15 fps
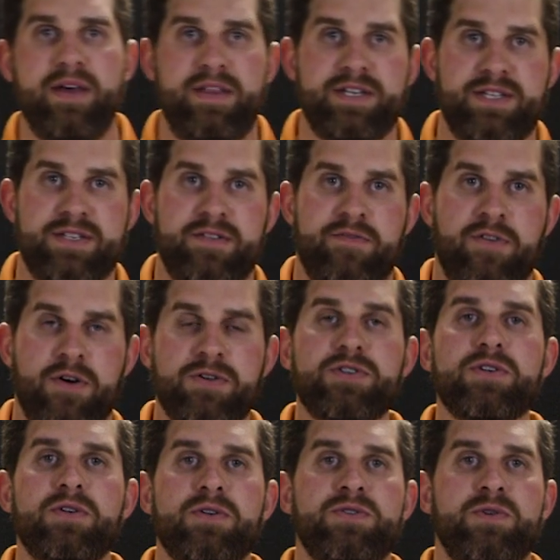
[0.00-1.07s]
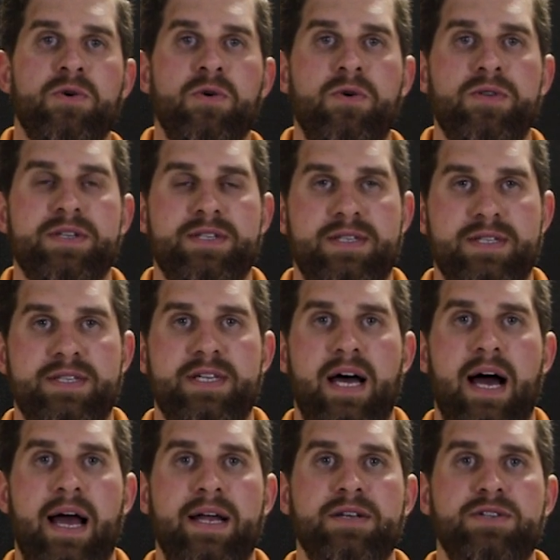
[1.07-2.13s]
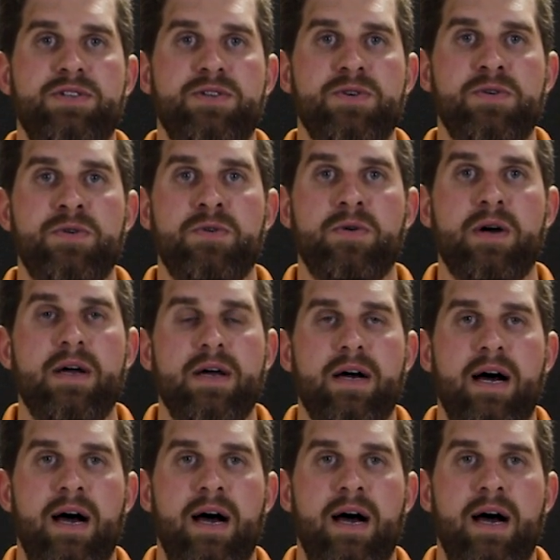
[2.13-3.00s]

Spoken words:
This is a versatile tool that's designed to